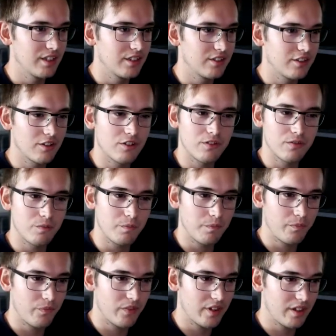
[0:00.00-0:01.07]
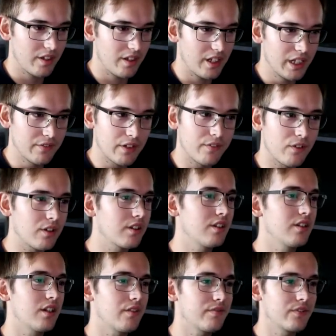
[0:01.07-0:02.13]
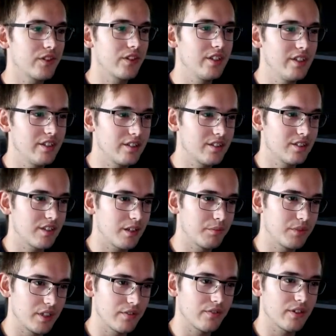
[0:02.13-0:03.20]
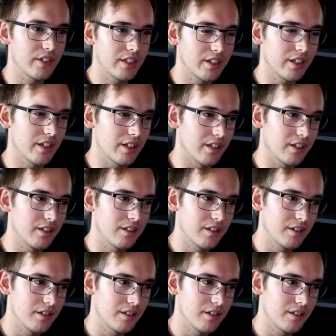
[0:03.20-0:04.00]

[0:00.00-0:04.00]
So if I fall in love with these, I'm definitely gonna